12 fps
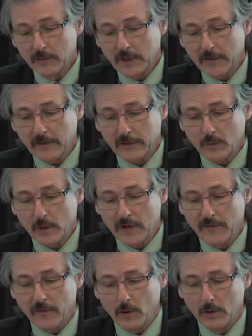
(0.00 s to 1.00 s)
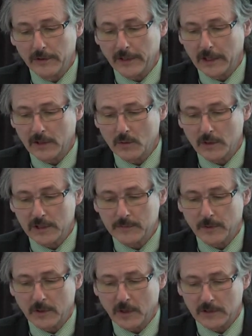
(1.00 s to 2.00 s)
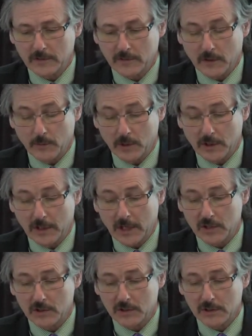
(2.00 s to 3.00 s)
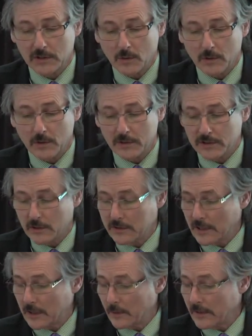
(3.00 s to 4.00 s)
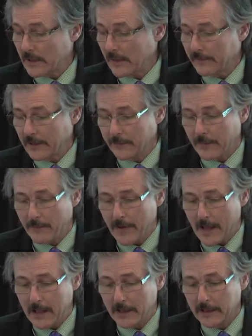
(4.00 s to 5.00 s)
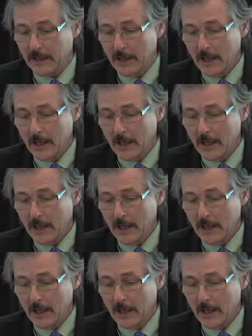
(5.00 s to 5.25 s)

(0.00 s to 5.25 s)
We have a threefold increase because of the communication disorder associated with cleft lip and palate.